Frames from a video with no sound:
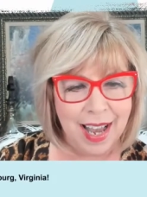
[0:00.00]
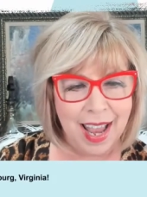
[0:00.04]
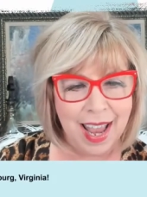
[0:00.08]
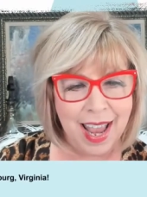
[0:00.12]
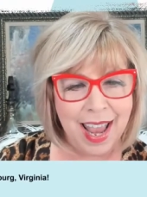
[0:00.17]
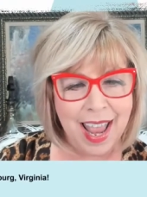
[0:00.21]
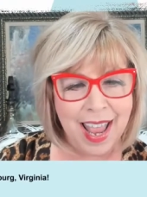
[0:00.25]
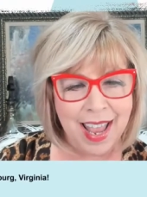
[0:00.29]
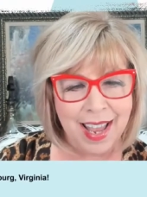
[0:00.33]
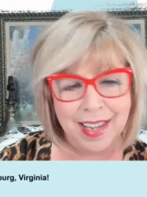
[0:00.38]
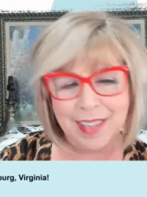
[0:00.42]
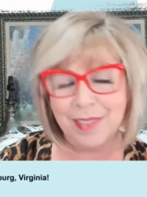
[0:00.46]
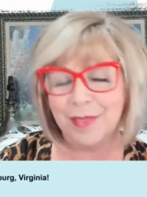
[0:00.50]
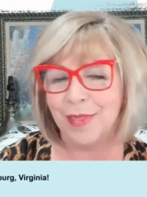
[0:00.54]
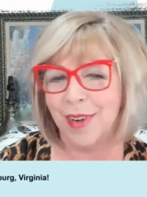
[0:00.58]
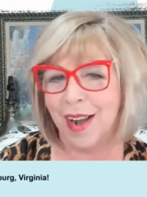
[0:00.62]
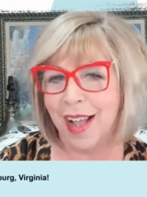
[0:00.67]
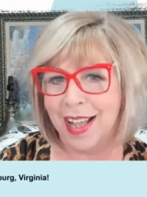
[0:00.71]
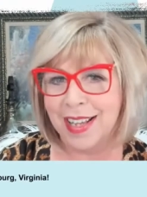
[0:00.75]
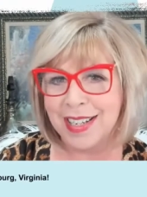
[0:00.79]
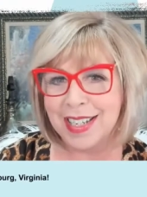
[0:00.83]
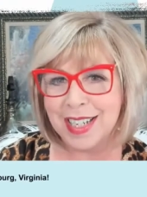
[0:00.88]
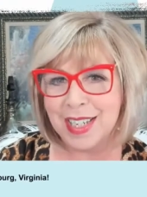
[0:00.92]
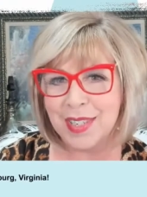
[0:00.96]
Hey,
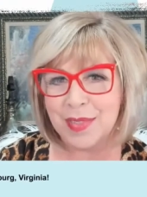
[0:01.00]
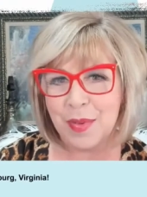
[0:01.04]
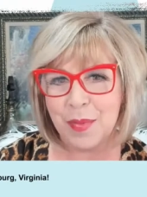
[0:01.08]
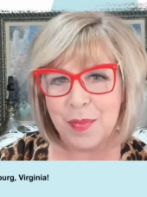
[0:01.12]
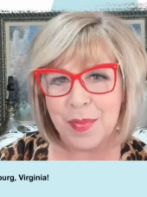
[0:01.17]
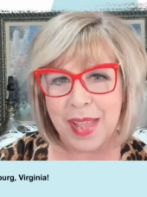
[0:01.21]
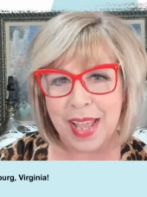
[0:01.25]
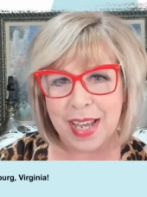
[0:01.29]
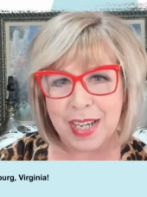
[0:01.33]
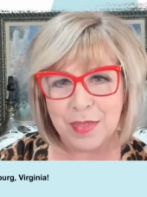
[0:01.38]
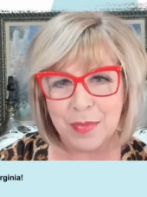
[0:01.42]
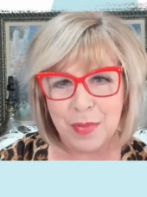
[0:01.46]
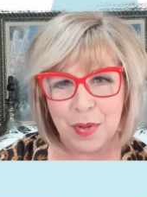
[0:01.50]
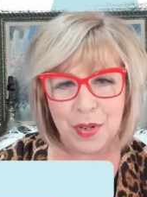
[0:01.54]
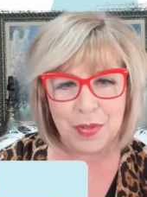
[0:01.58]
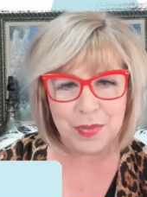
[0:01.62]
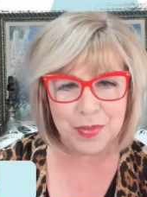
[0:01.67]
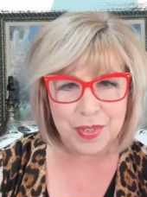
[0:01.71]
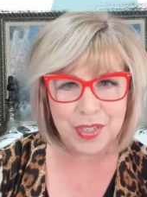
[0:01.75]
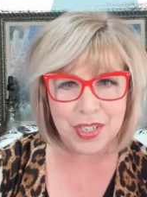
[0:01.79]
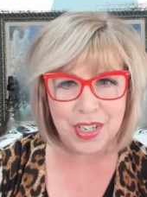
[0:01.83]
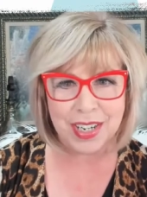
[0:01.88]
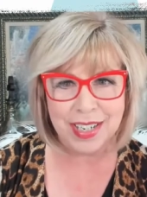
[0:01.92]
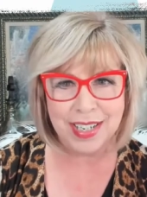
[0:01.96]
Rhonda's from
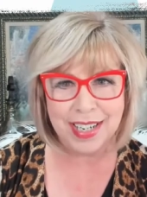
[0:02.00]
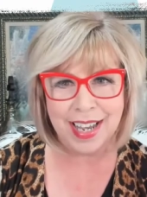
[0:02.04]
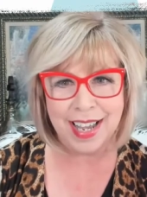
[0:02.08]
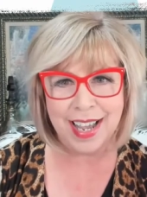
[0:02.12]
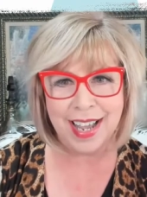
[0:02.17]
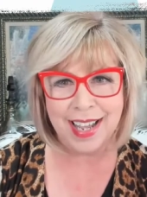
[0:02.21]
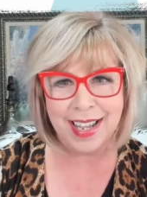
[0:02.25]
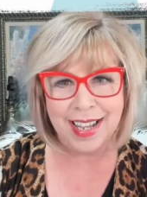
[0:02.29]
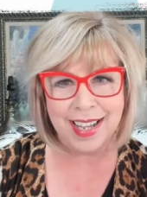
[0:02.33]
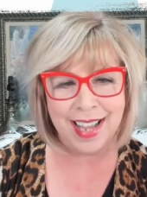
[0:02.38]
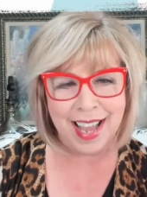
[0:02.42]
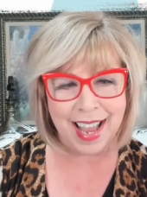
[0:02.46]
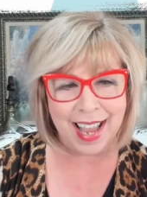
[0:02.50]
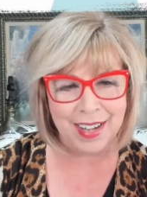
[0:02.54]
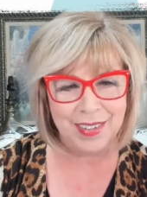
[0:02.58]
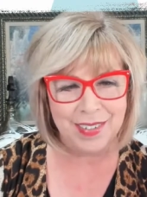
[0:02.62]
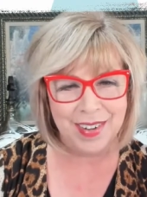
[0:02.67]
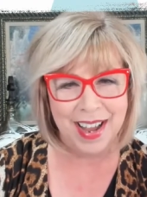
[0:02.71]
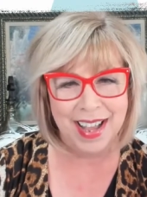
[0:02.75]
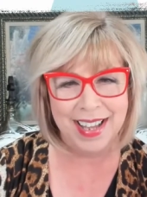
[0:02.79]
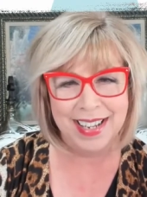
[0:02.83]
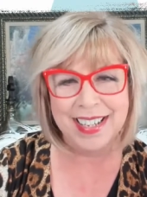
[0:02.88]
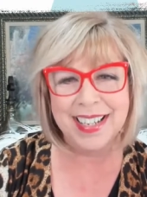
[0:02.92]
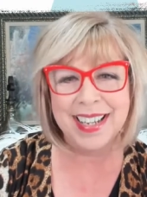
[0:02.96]
Blacksburg, Virginia. Hey,
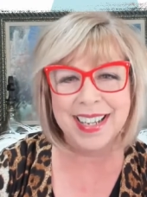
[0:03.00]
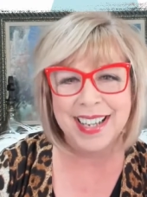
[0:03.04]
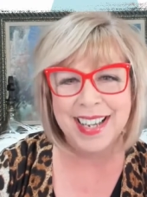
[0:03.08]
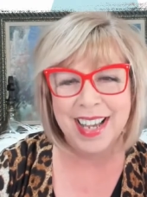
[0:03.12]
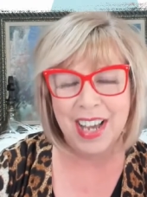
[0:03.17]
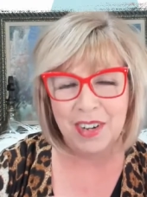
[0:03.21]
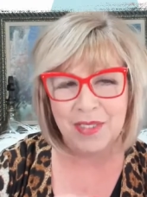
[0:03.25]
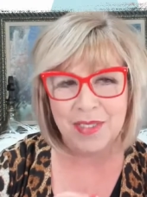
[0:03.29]
Rhonda.